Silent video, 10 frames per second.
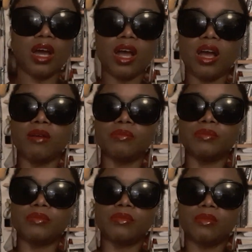
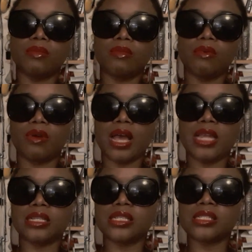and
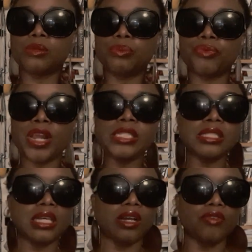this
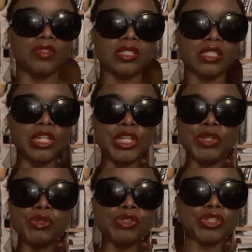embracing of the
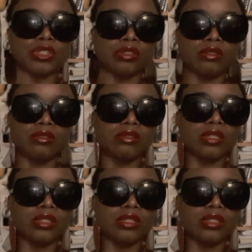delusion,